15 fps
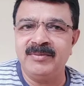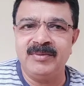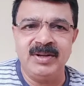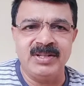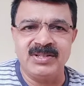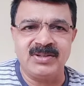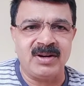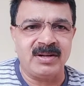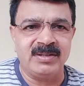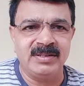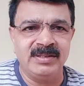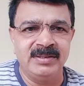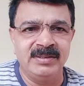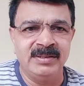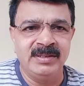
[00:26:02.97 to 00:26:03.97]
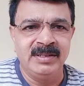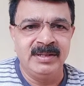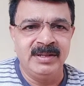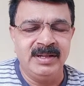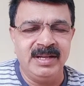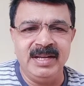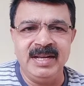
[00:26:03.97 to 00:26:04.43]
we start
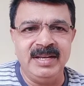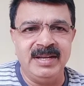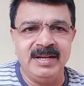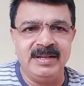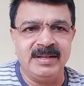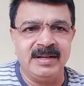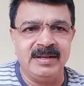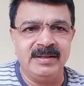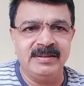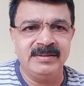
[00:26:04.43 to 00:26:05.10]
in detail